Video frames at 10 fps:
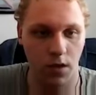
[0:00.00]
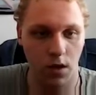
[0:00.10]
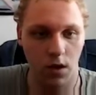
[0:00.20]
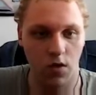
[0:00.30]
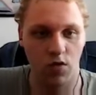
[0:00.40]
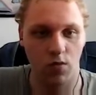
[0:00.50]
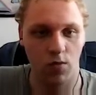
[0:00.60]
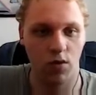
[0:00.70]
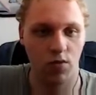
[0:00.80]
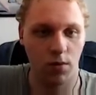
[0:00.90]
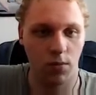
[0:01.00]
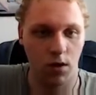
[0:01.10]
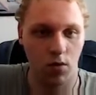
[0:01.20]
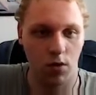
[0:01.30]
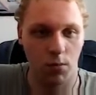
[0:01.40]
So here's what I'm
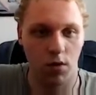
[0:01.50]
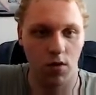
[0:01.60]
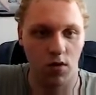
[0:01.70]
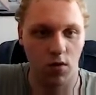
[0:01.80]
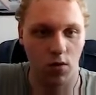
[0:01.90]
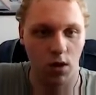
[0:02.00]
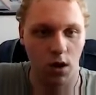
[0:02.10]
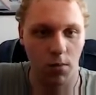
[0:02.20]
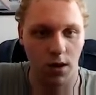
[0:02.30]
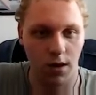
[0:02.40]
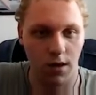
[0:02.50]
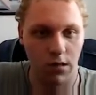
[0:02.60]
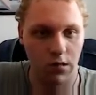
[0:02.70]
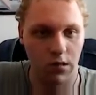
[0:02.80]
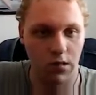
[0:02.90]
going to do. I'm going to copy
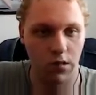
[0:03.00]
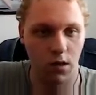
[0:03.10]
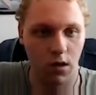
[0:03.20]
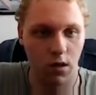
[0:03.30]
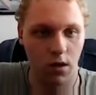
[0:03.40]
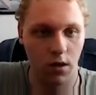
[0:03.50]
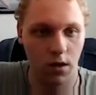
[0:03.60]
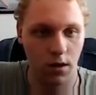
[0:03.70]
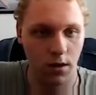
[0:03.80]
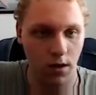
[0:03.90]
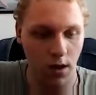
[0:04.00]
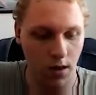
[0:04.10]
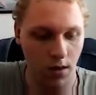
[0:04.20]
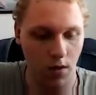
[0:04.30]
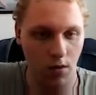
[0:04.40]
this,
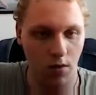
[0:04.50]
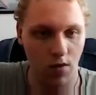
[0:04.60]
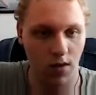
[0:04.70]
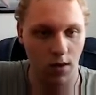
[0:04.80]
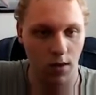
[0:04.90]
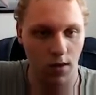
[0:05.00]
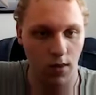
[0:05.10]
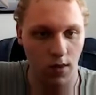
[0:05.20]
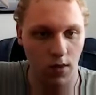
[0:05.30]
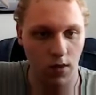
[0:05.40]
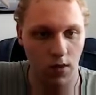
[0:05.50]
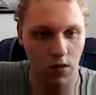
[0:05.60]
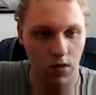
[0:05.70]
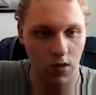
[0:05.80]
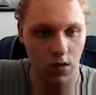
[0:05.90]

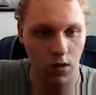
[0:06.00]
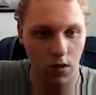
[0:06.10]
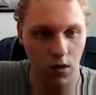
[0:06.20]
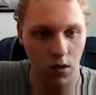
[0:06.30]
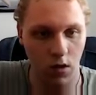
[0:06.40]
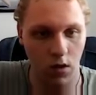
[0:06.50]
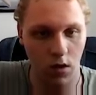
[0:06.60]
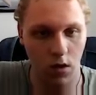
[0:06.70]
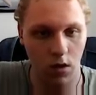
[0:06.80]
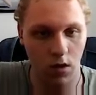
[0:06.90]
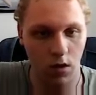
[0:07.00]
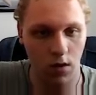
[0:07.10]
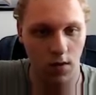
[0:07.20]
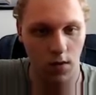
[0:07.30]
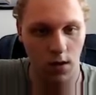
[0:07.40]
inheritance,
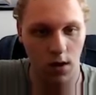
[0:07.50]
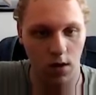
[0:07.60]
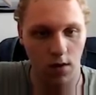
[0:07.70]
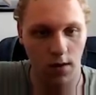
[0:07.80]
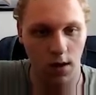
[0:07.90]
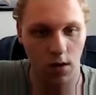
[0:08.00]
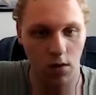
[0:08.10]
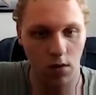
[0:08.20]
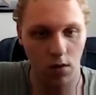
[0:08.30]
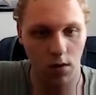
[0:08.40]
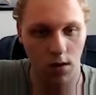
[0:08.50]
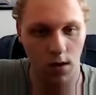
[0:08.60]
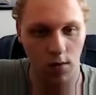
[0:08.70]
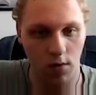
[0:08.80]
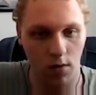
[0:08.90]
there,
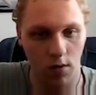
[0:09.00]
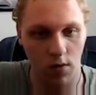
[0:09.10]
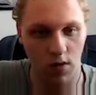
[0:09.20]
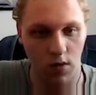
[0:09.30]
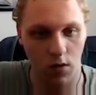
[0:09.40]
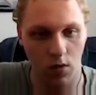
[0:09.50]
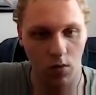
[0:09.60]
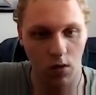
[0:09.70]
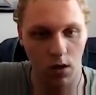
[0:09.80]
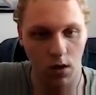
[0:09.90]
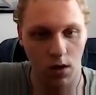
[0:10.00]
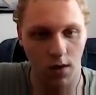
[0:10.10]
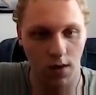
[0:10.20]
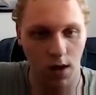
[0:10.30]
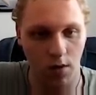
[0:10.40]
and we're going to
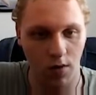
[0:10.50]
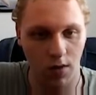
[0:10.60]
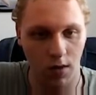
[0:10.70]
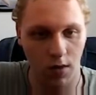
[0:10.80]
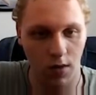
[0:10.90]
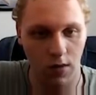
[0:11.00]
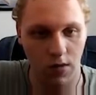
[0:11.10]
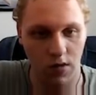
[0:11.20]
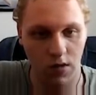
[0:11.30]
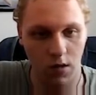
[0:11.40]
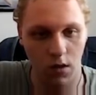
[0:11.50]
inheritance,